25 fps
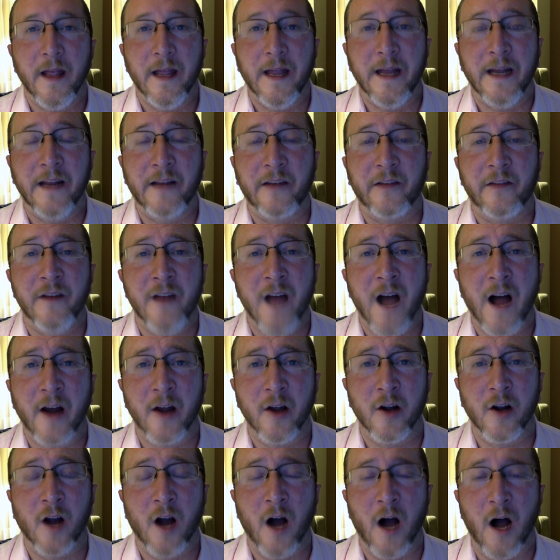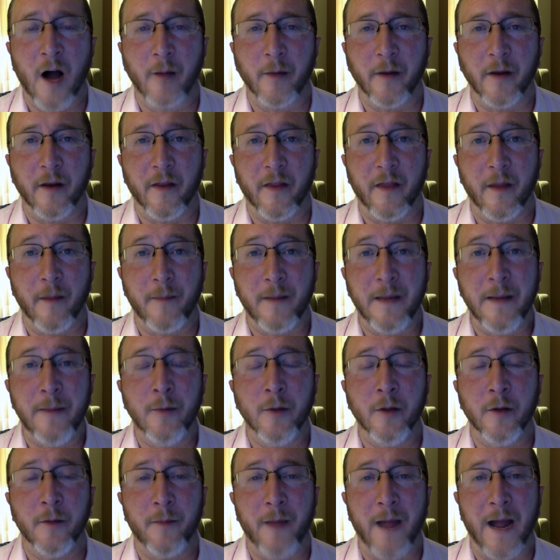And it's not uncommon that
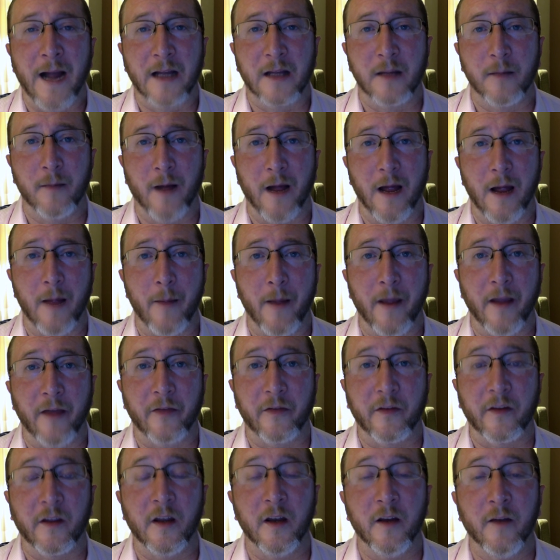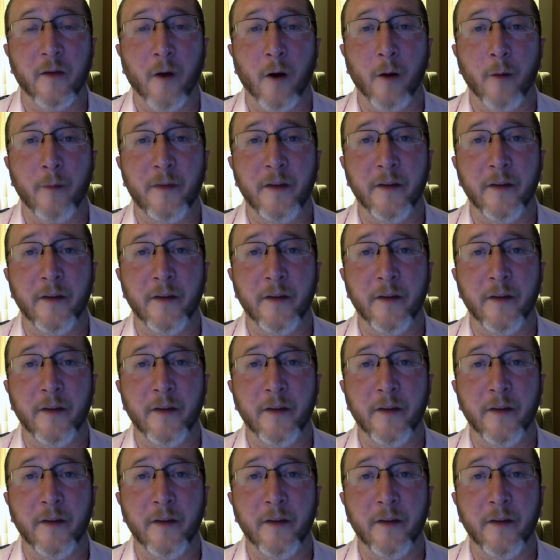people impacted by MS can develop